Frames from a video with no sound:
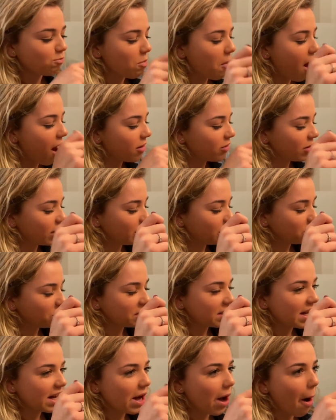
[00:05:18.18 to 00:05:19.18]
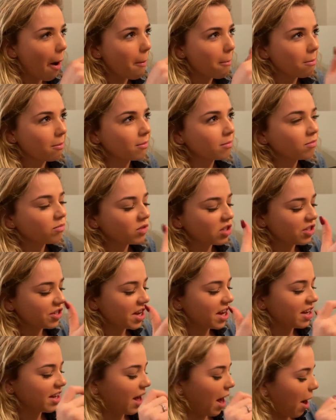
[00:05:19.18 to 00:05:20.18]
and then play the tank